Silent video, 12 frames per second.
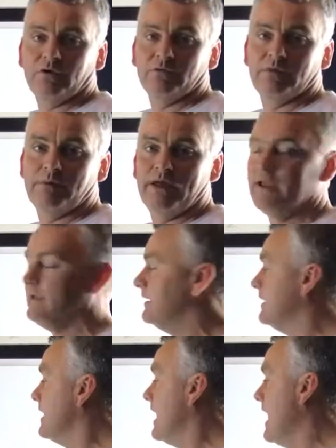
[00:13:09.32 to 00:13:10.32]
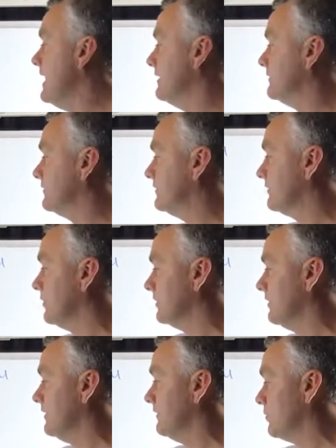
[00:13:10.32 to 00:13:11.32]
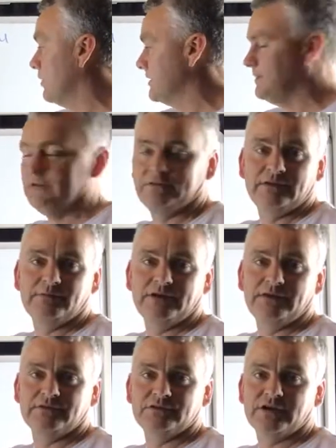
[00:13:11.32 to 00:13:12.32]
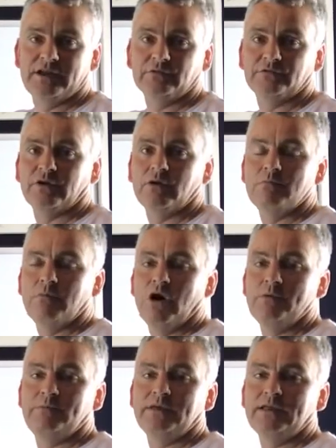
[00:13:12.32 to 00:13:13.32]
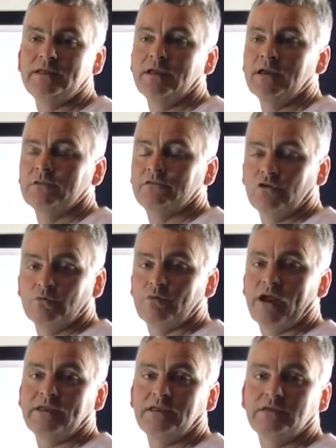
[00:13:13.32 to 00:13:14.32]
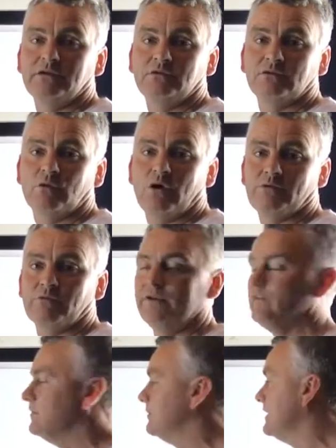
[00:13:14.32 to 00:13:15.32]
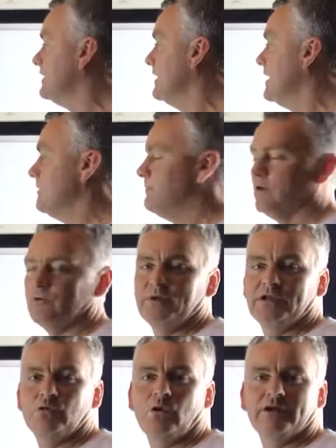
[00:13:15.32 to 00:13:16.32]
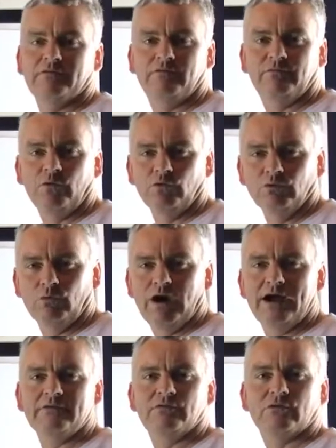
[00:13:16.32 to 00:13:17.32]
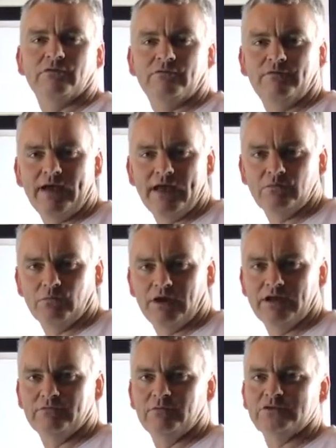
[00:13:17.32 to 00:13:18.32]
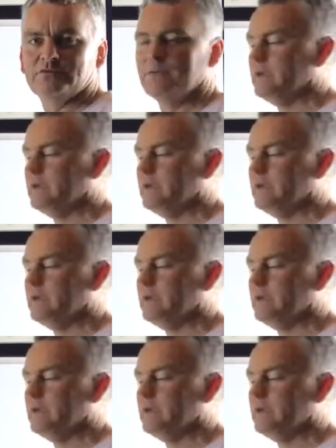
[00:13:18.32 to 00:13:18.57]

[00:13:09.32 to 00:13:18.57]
on the bank and it's got quite a bit deeper in the channel. So it might be still breaking quite reasonably, but it'll be quite a full wave or a fat wave, which